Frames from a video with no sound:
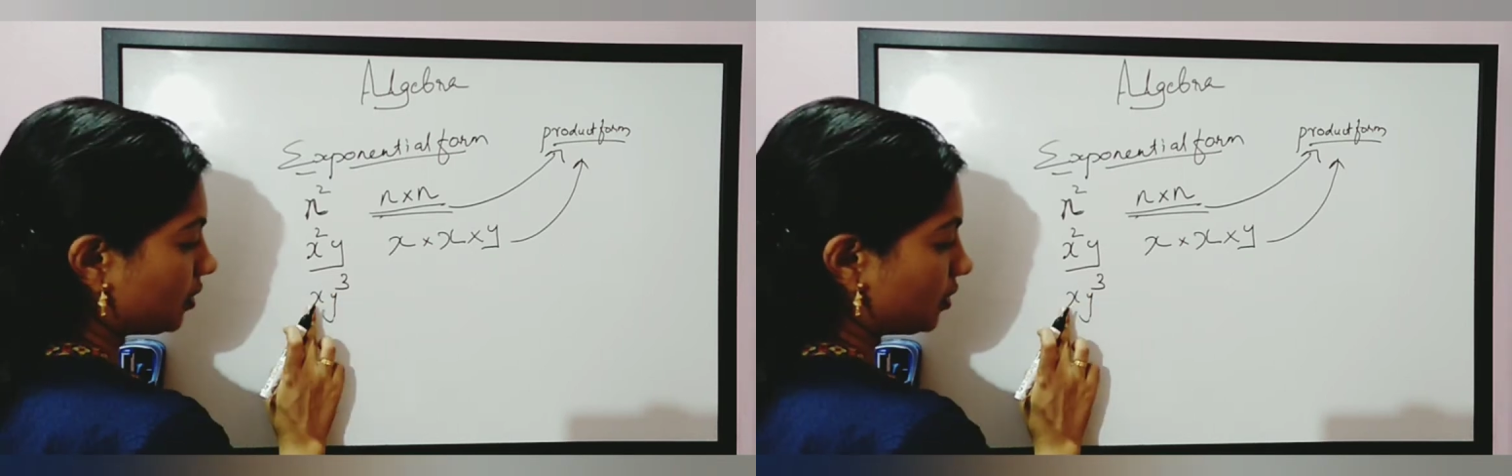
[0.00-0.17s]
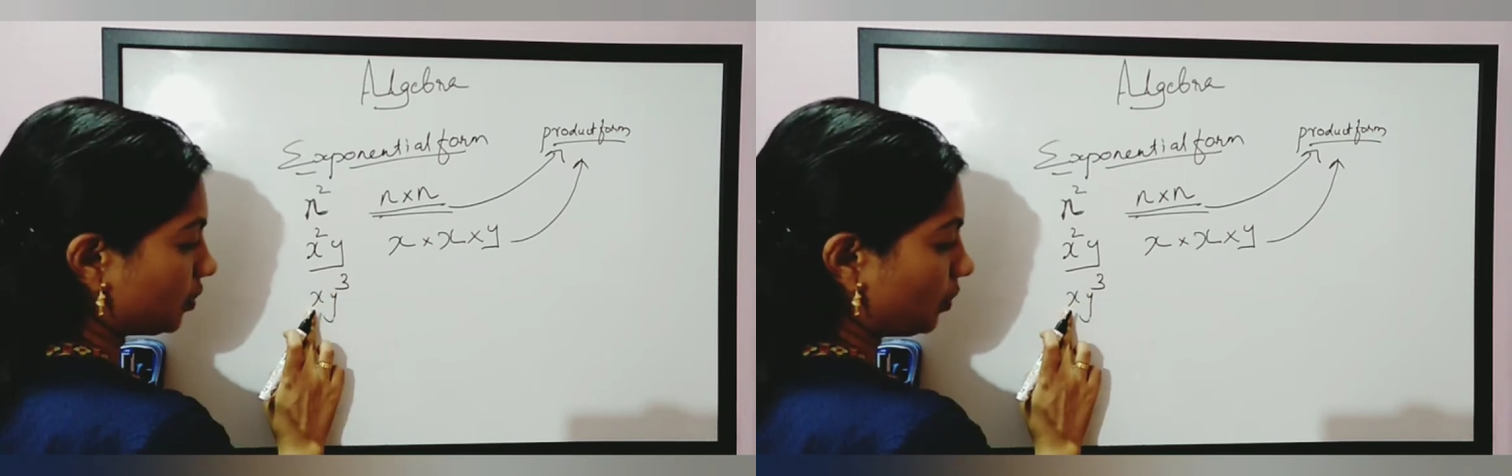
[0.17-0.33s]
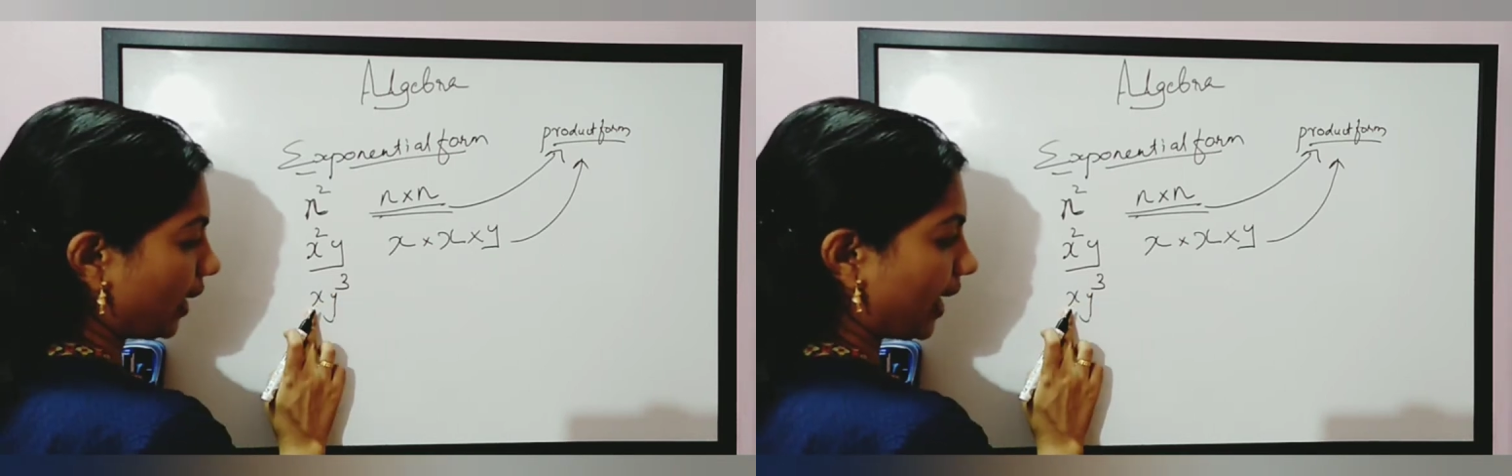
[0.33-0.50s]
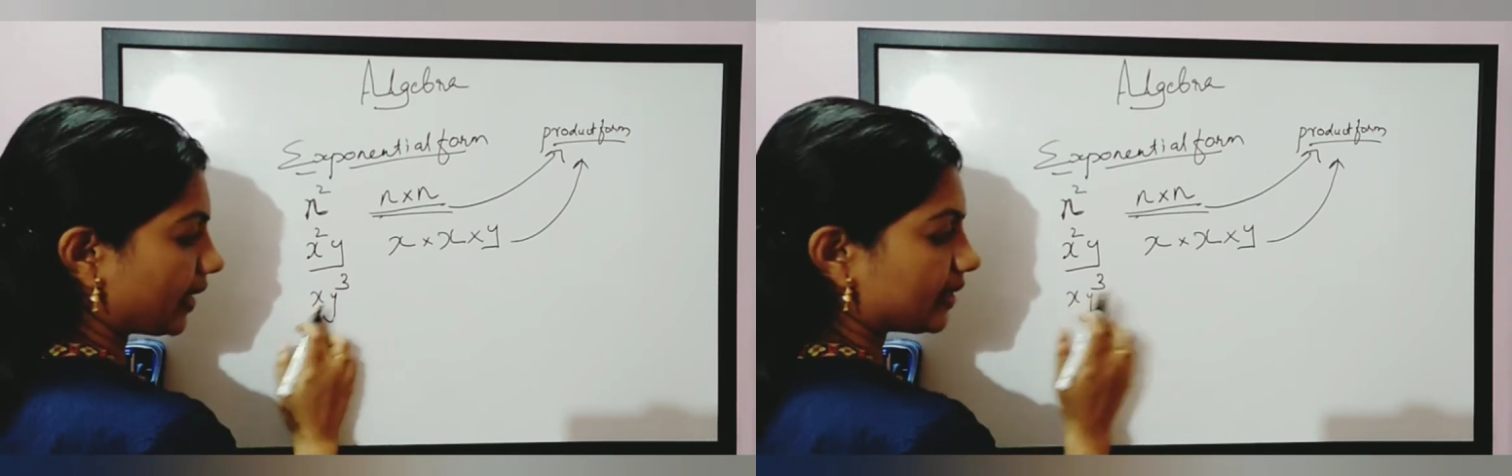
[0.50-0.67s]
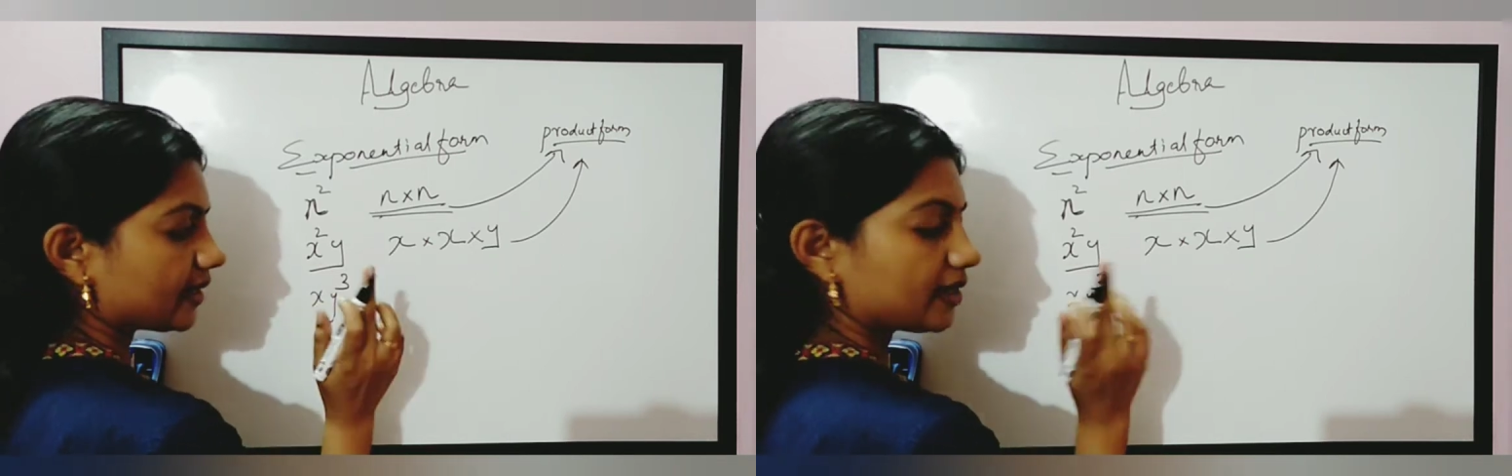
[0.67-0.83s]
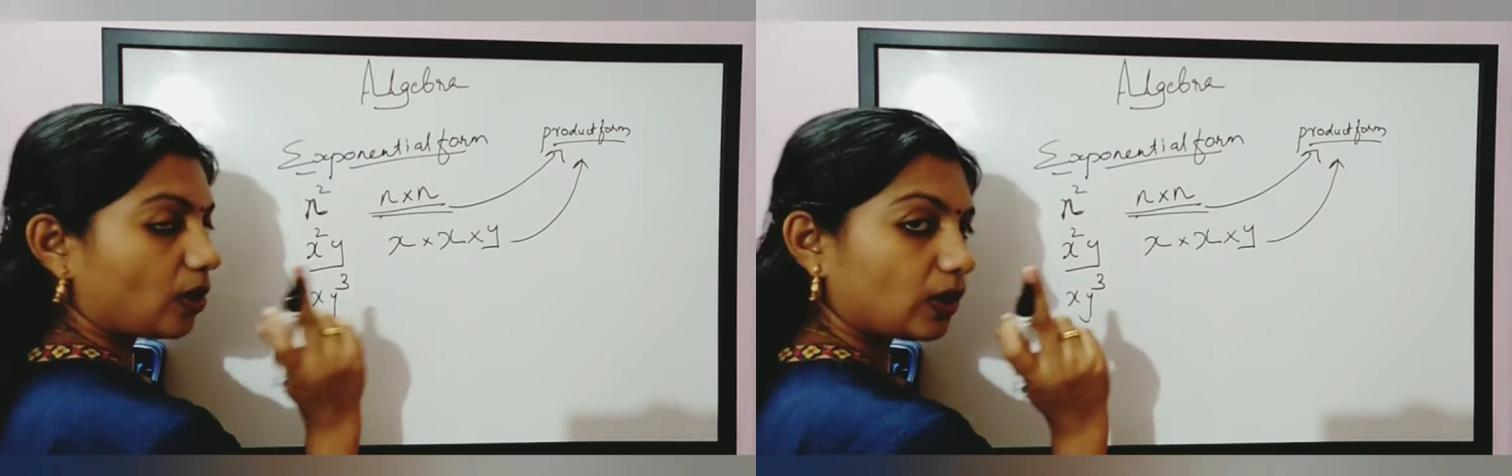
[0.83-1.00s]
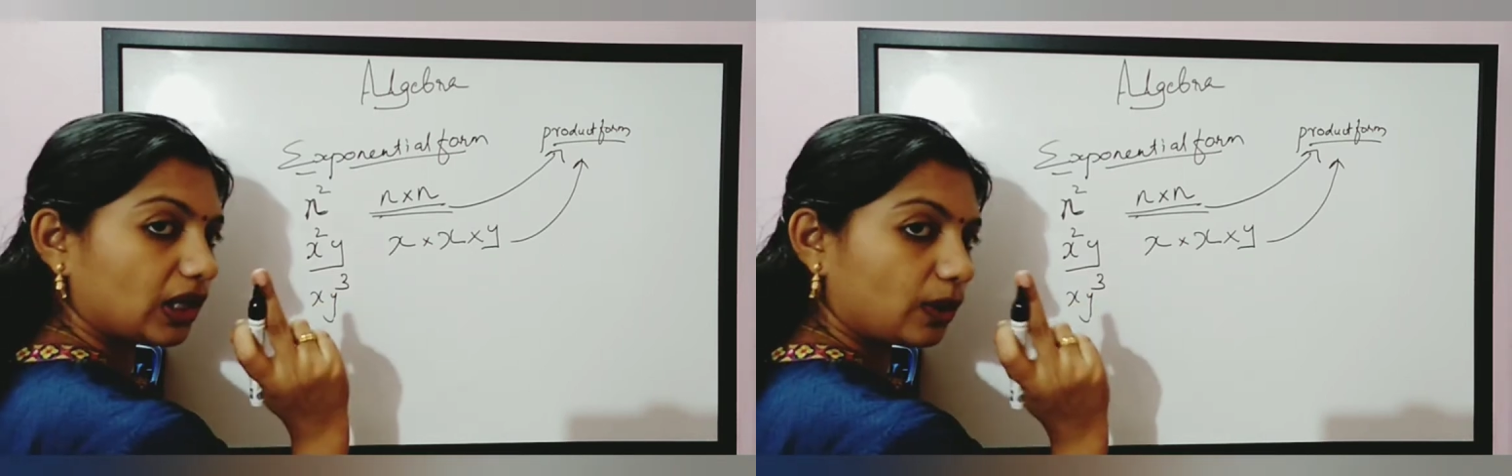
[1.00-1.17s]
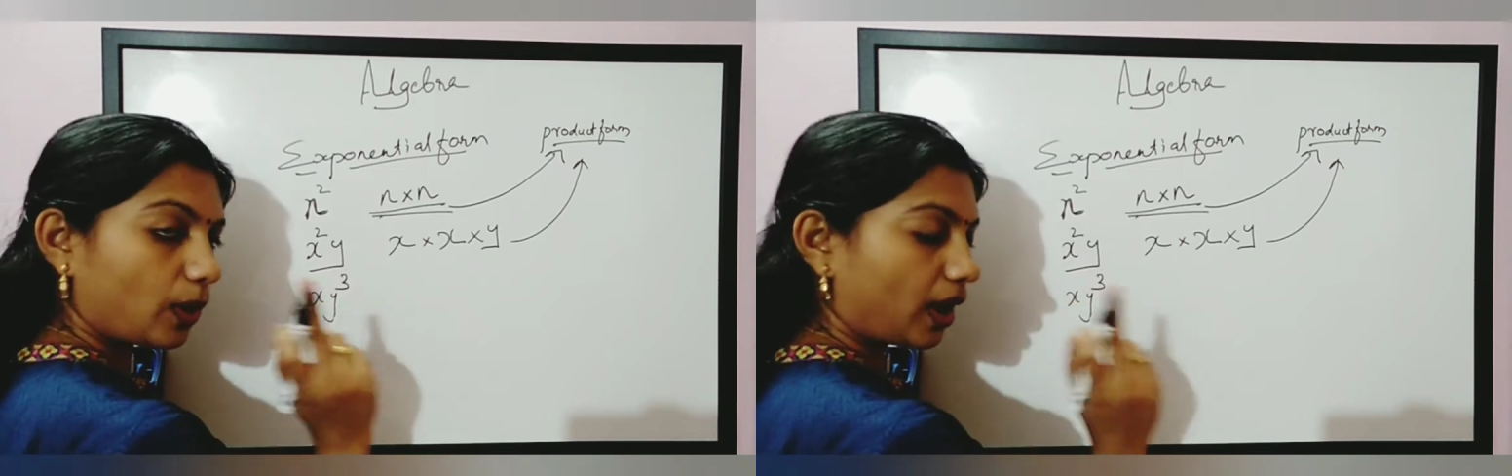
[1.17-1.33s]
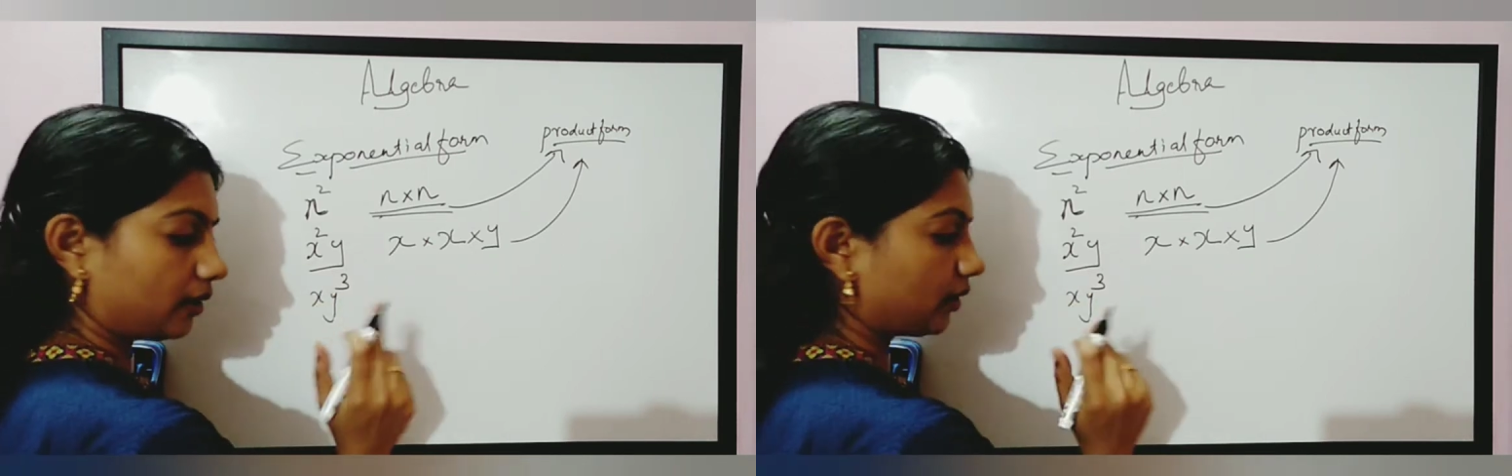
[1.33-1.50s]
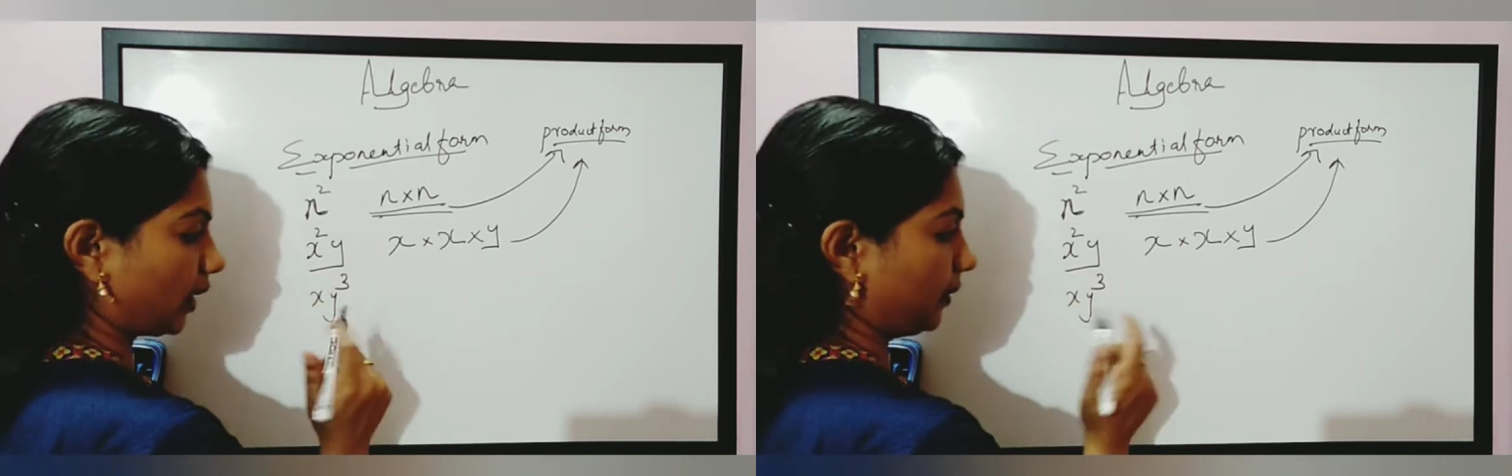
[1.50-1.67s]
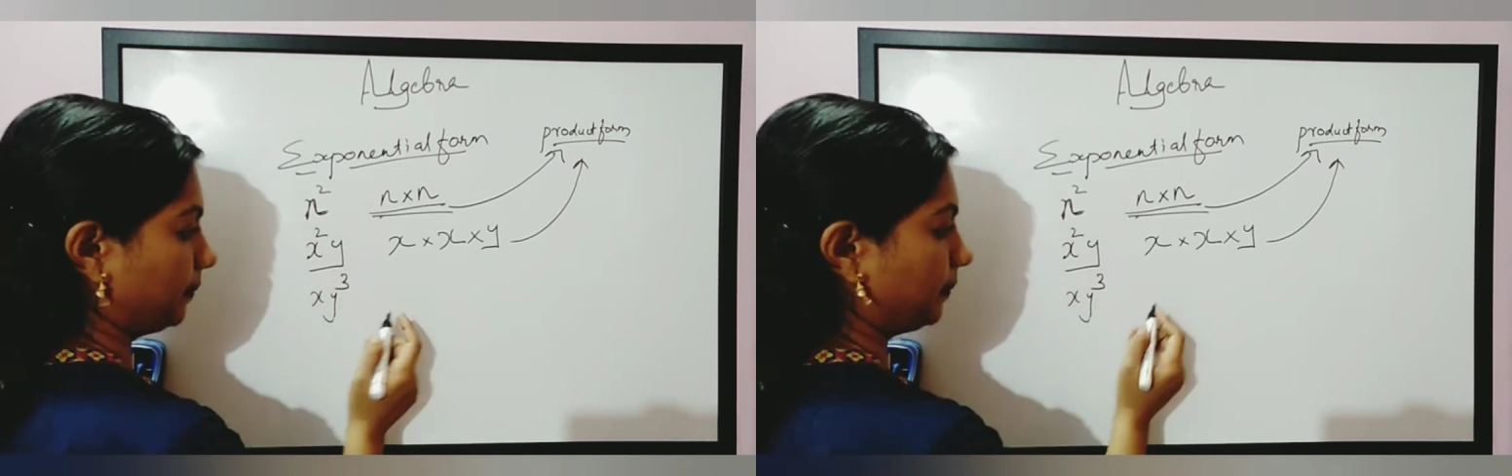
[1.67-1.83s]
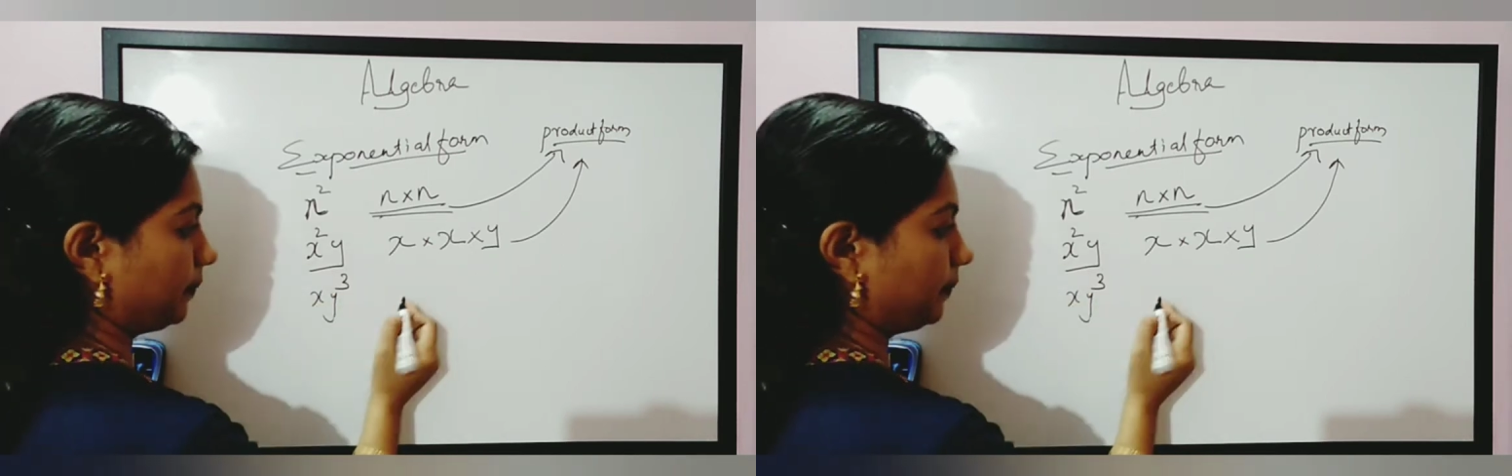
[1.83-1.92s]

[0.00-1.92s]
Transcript: So x is only one time.